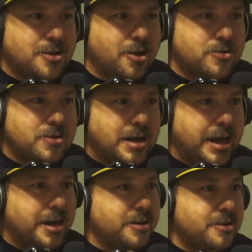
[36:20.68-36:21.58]
you know,
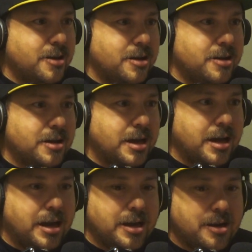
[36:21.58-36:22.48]
and
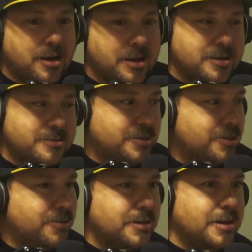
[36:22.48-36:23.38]
a
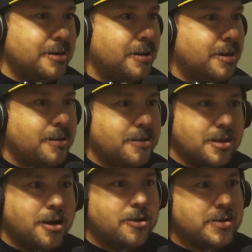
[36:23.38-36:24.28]

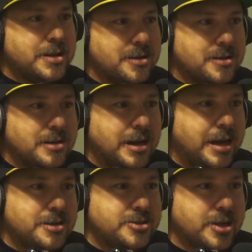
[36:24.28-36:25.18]
hello and a
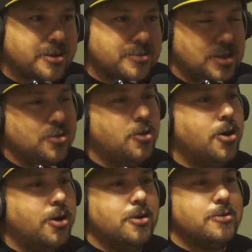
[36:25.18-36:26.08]
handshake goes a
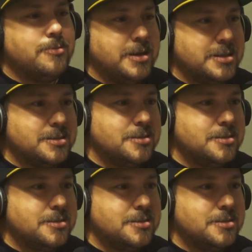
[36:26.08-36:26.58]
long ways.